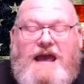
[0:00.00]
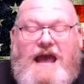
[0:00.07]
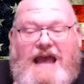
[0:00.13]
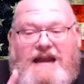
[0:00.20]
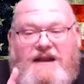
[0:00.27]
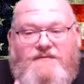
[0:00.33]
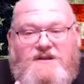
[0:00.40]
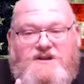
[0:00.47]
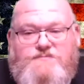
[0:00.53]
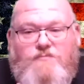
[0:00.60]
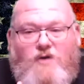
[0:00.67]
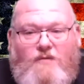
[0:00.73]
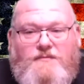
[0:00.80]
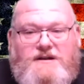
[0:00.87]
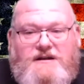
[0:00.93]
And at this
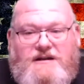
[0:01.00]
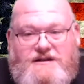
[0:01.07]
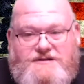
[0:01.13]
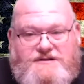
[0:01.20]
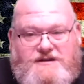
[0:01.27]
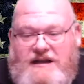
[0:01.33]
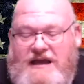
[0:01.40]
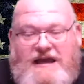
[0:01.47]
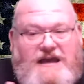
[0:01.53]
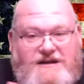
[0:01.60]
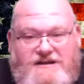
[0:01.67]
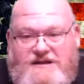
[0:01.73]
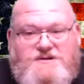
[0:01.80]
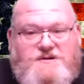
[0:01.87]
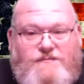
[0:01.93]
moment, listen,
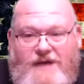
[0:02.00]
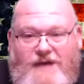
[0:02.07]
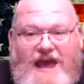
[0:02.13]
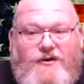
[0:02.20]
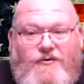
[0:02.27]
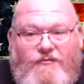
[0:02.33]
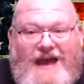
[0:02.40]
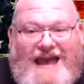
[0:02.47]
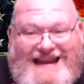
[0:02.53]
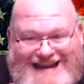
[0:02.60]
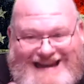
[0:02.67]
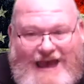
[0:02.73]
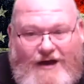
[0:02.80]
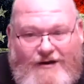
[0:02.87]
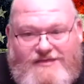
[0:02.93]
it doesn't matter right
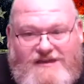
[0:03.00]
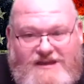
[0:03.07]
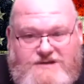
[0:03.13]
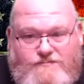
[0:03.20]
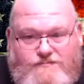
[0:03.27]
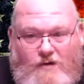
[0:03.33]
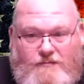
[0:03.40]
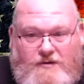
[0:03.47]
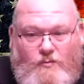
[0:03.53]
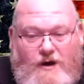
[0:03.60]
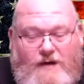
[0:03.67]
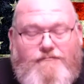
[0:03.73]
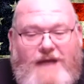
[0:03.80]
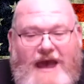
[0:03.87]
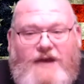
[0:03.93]
now at this moment.
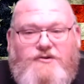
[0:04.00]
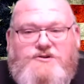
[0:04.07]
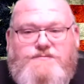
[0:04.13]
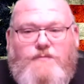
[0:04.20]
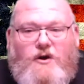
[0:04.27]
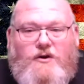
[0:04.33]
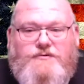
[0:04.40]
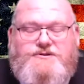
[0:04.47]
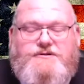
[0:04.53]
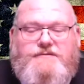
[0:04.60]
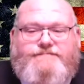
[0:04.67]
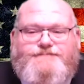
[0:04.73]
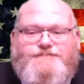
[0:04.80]
What matters most